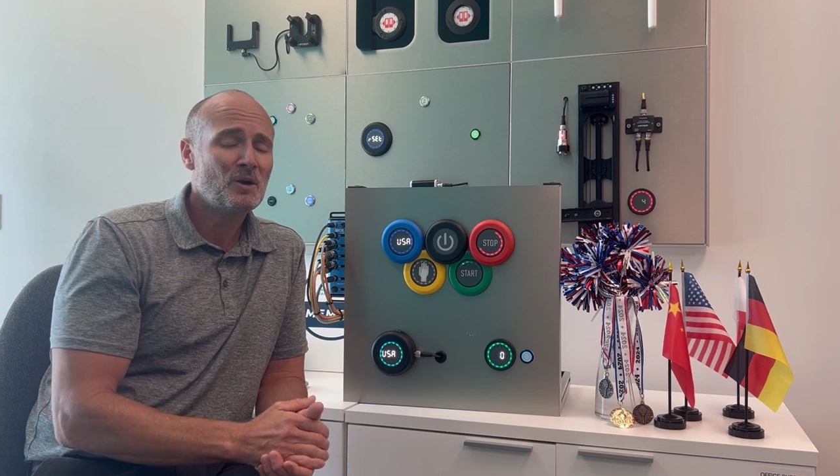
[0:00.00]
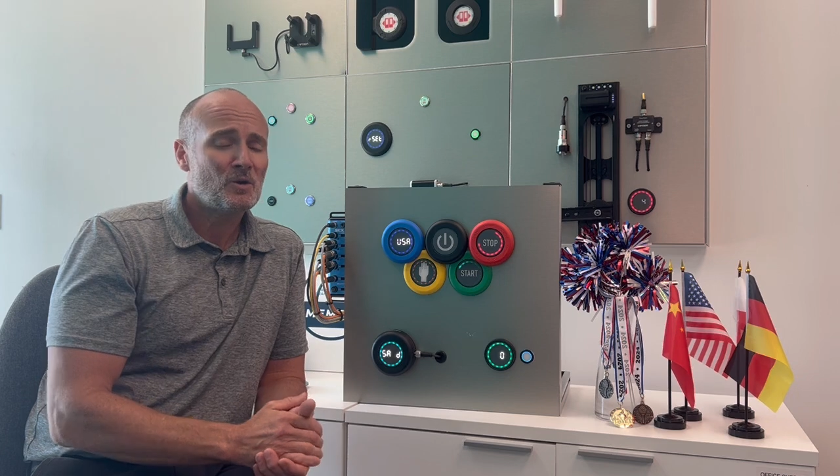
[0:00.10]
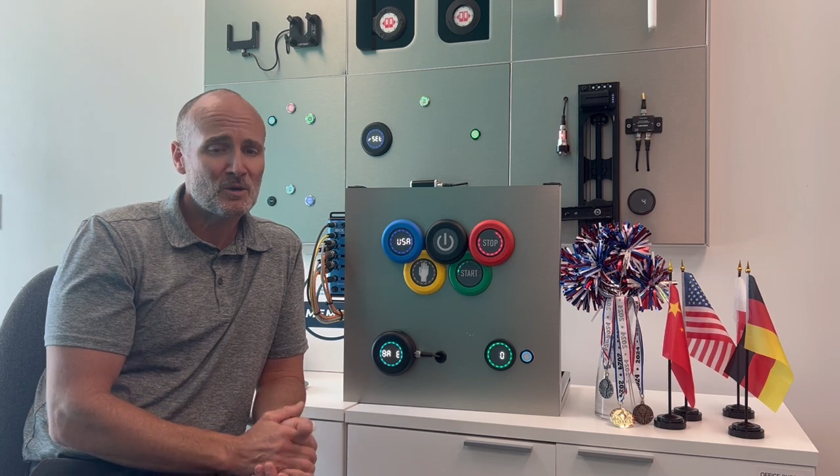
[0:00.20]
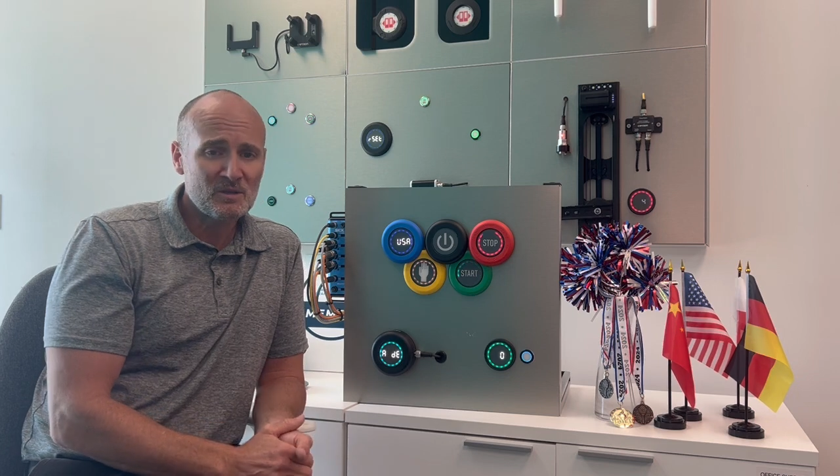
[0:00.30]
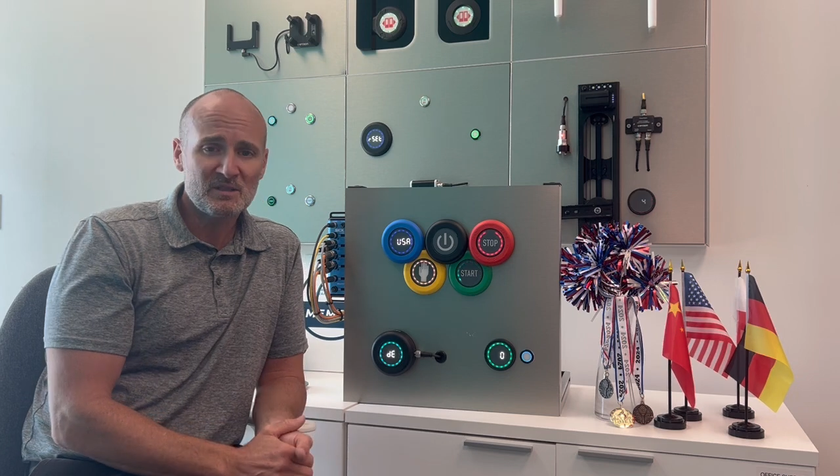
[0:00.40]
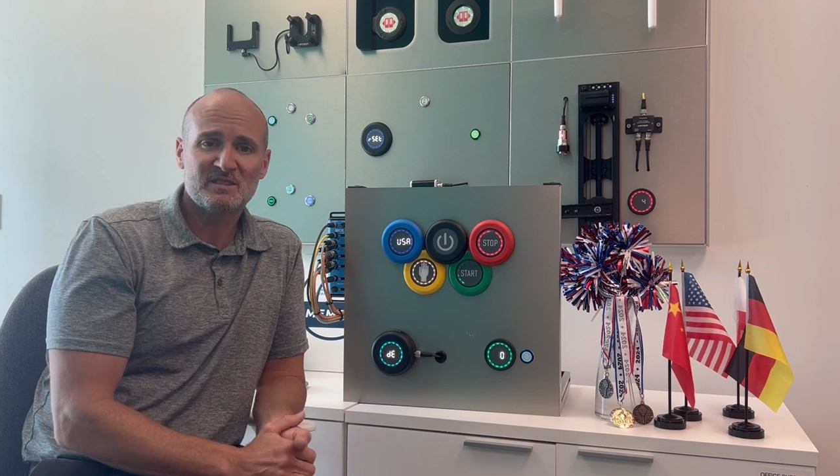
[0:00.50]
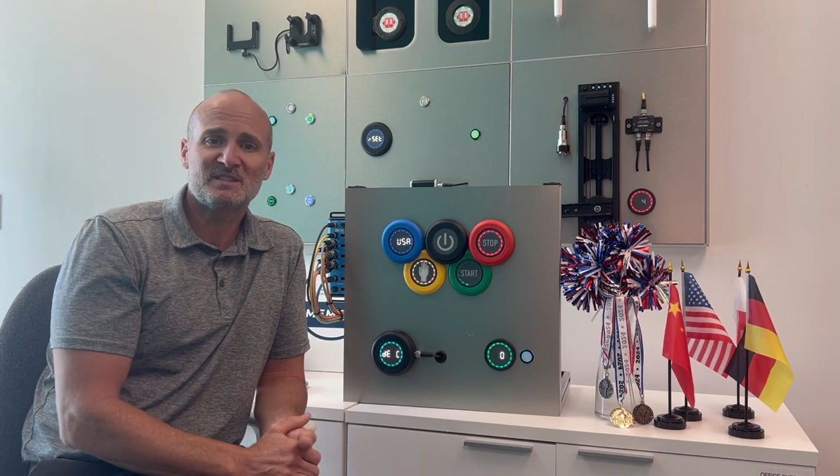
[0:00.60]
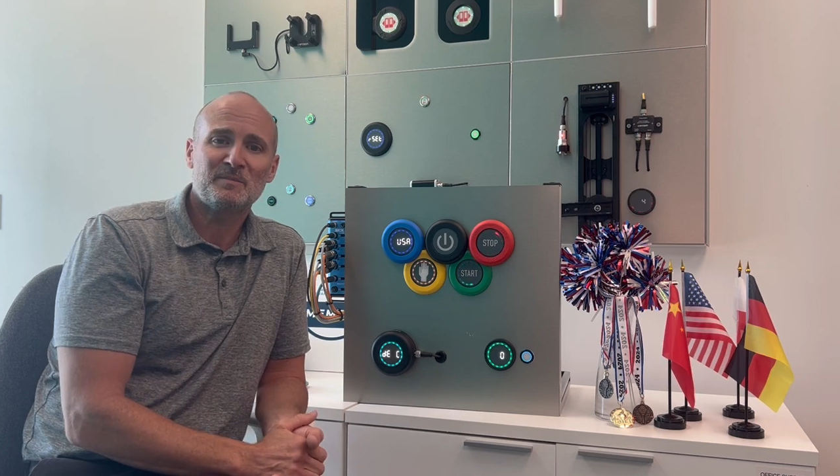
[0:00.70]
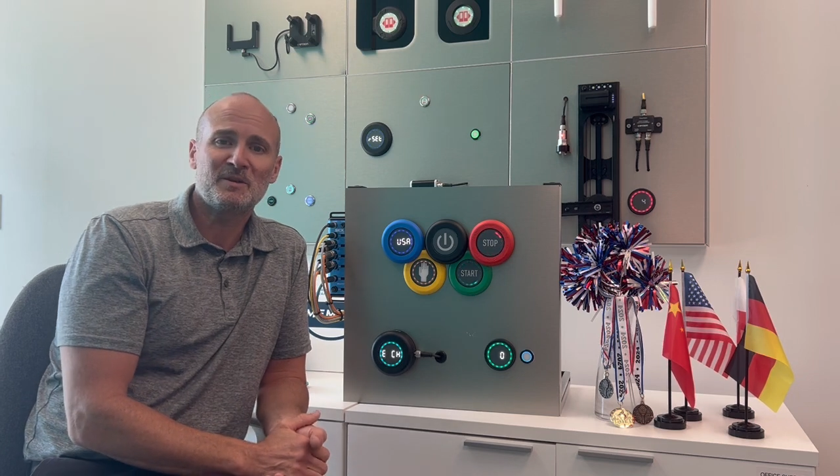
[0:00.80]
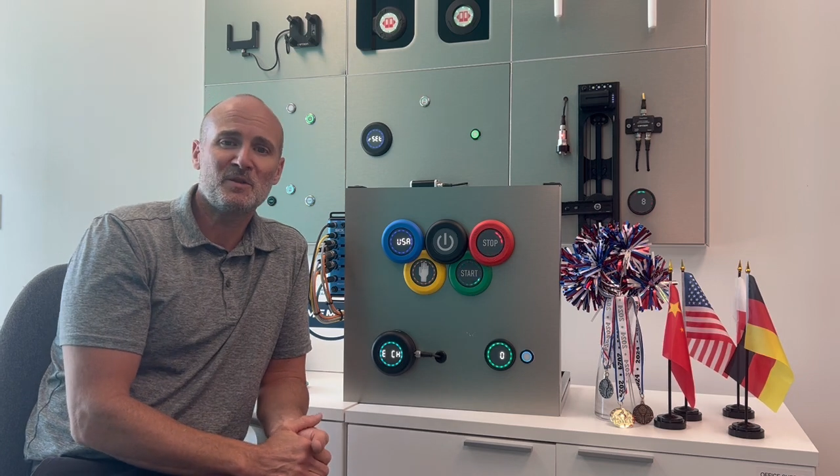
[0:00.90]
or look us
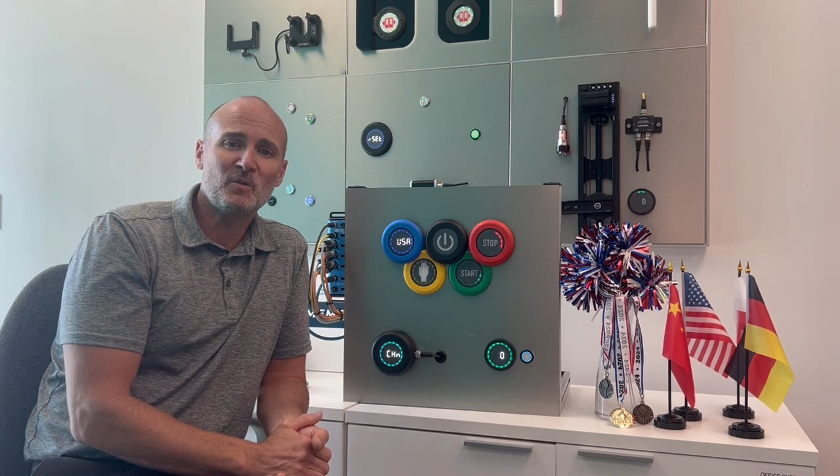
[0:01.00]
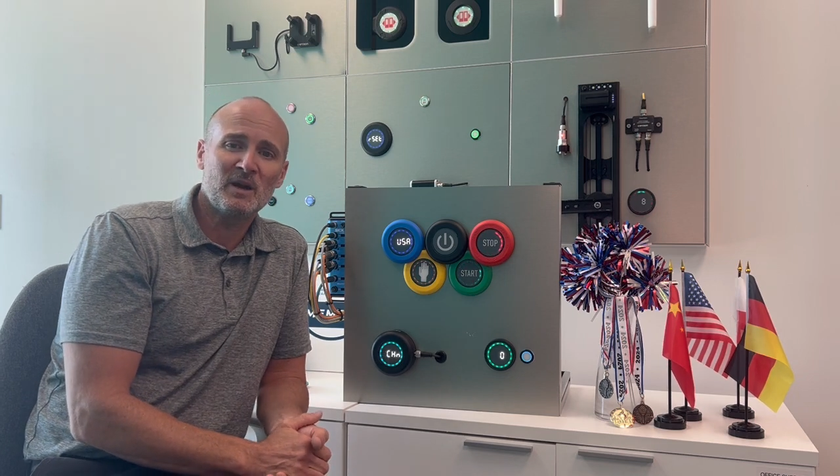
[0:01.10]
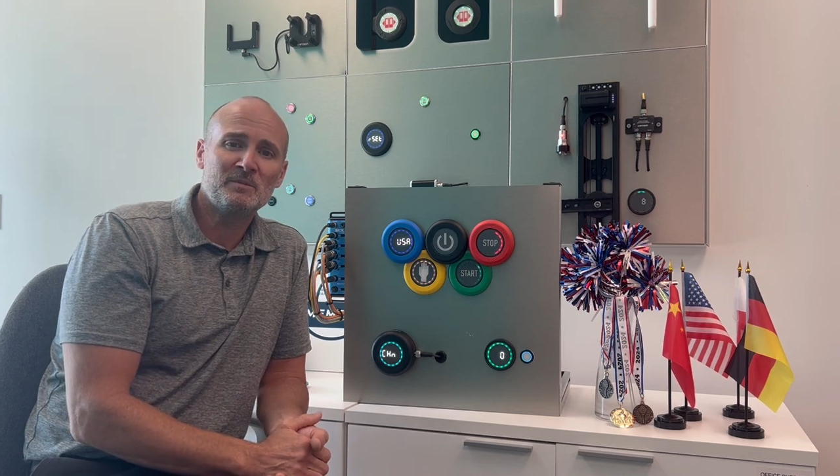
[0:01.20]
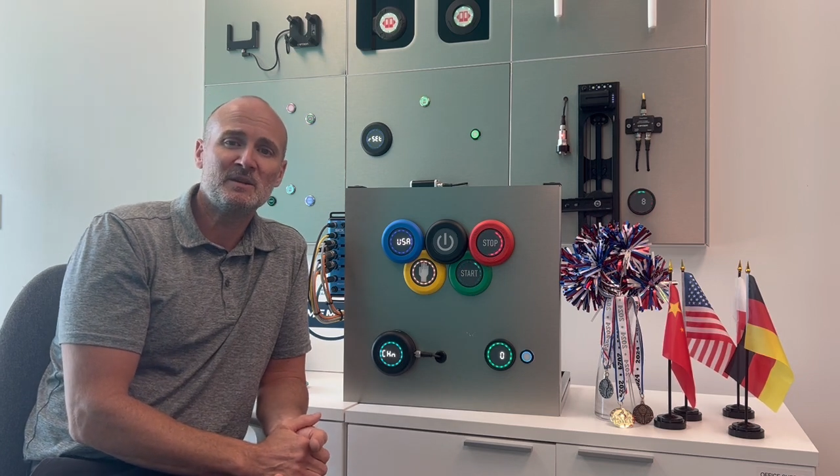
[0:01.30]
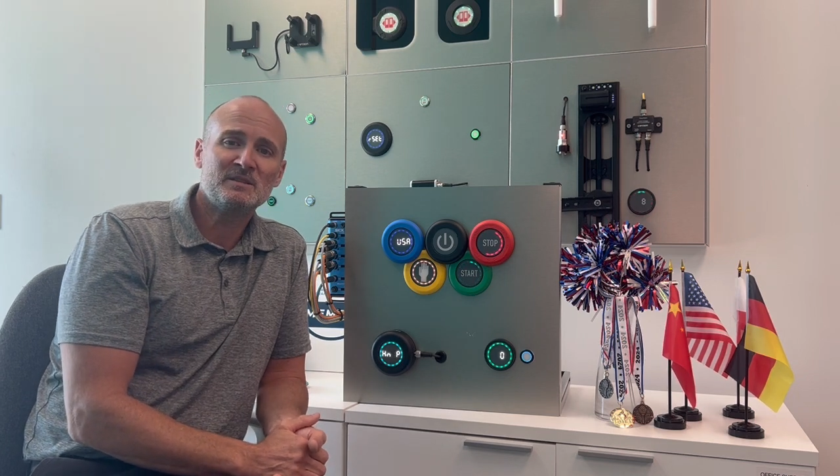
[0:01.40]
up on the web,